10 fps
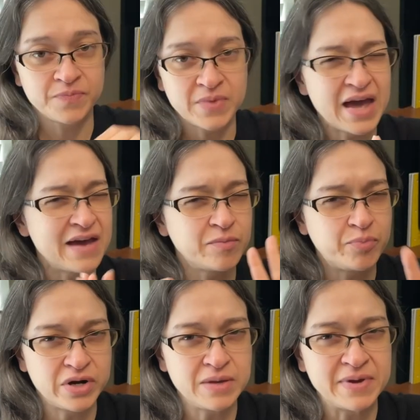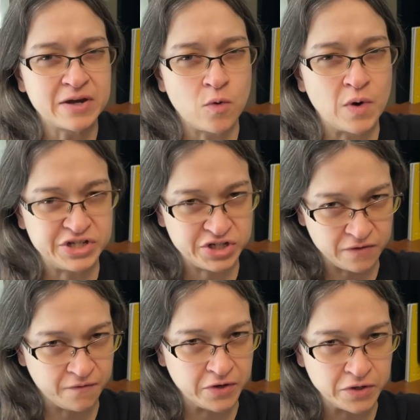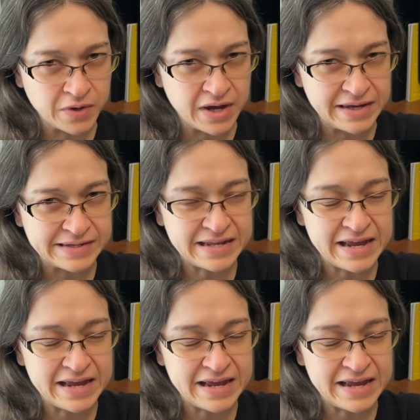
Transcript: I have a pretty big question for you guys,